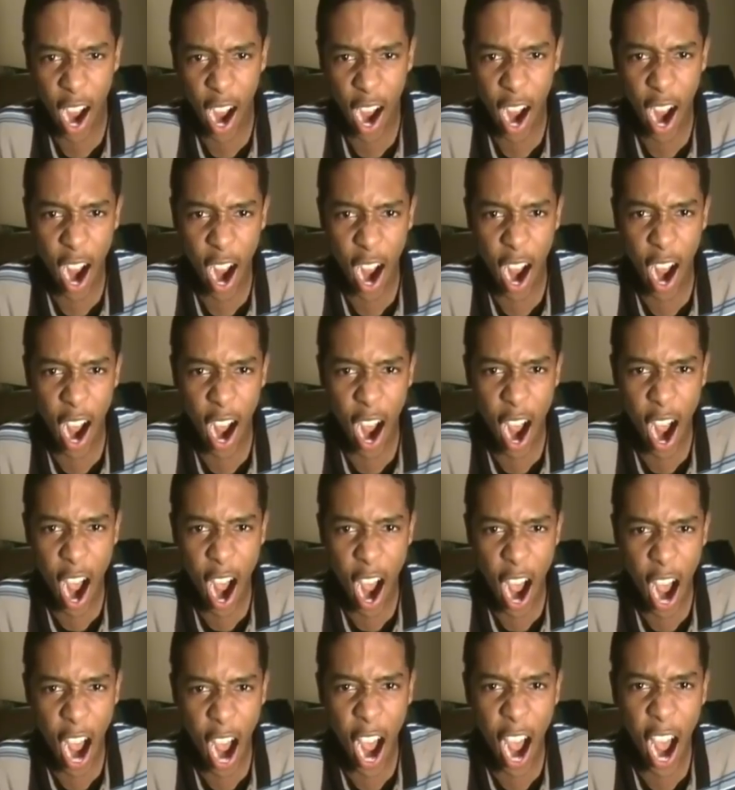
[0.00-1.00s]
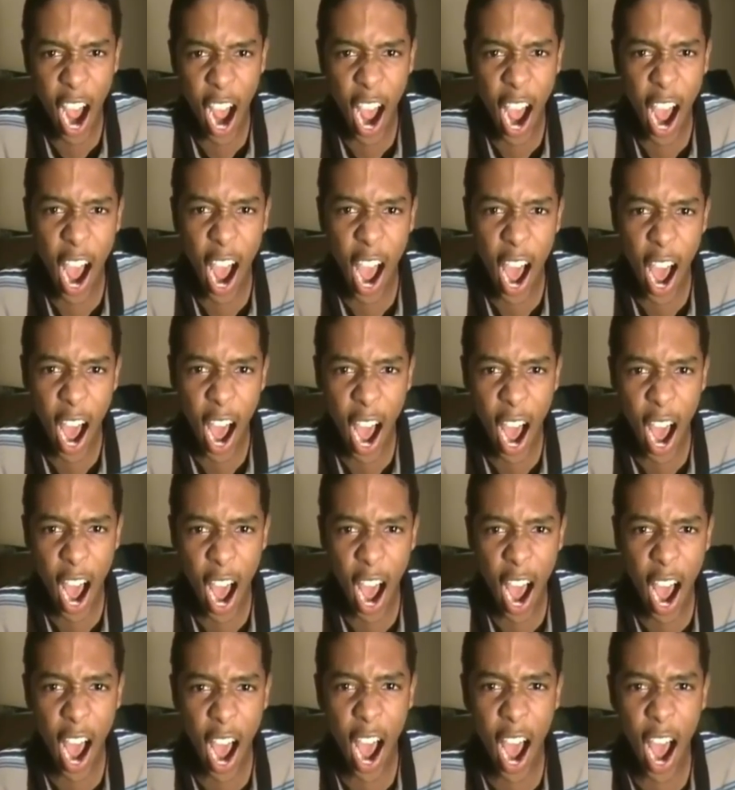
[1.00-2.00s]

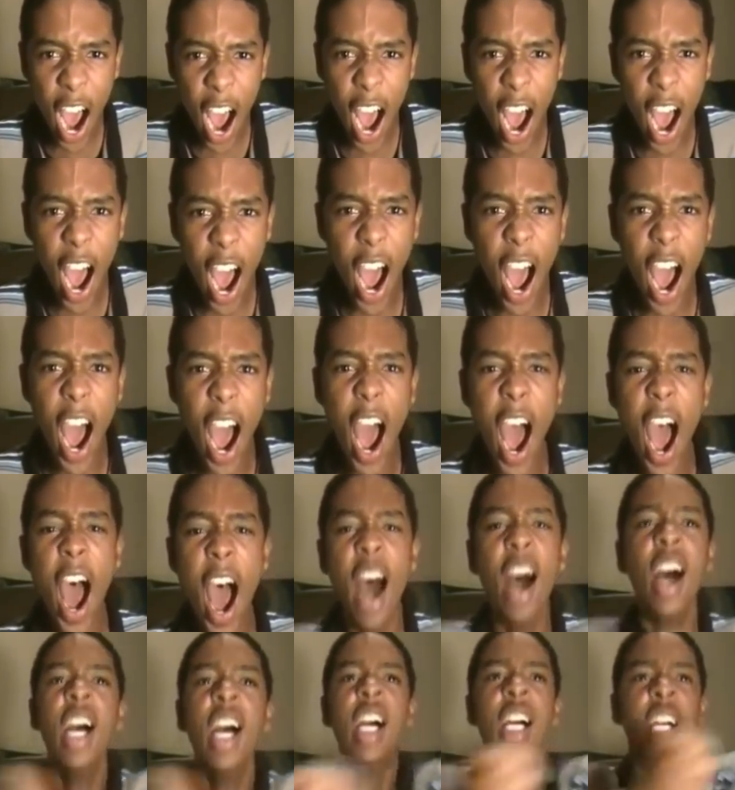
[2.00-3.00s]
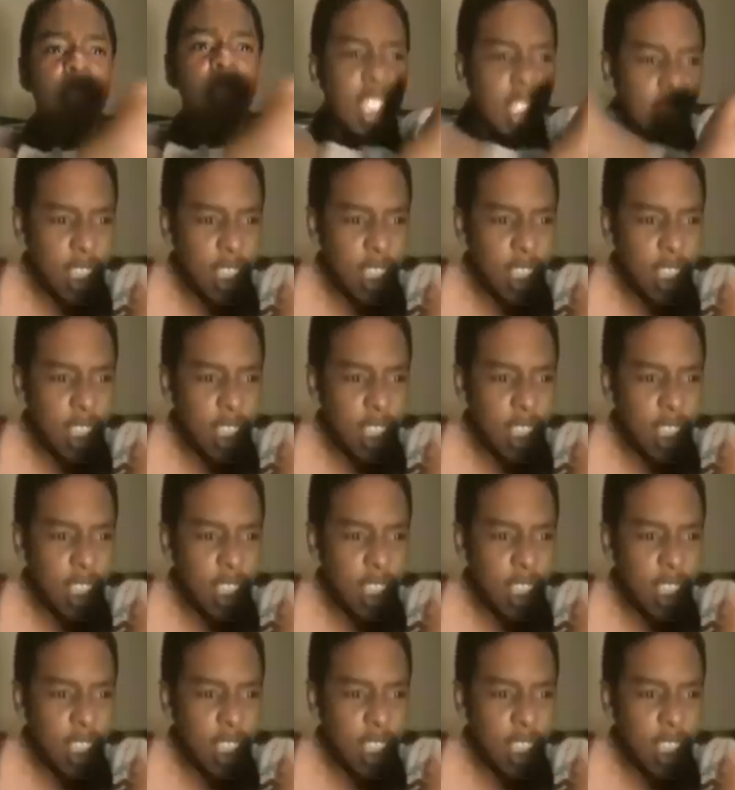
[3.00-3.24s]
Nobody speaks.